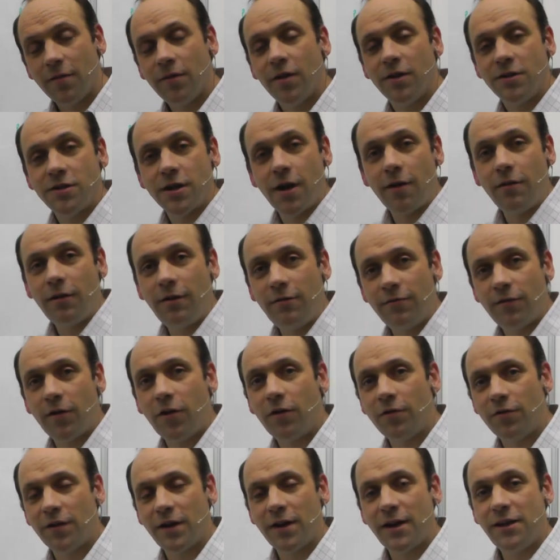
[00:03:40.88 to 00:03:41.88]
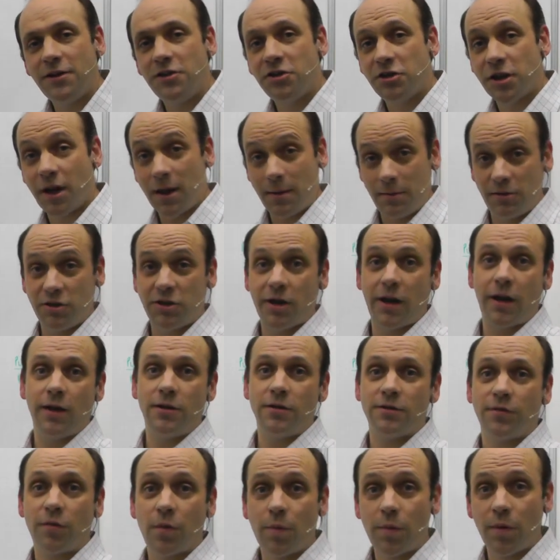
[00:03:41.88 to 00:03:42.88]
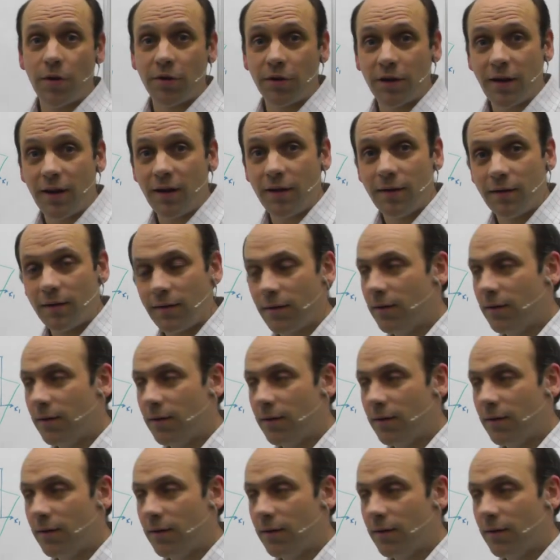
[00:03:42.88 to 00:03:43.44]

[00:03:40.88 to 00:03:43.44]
that don't involve any shape change of the body.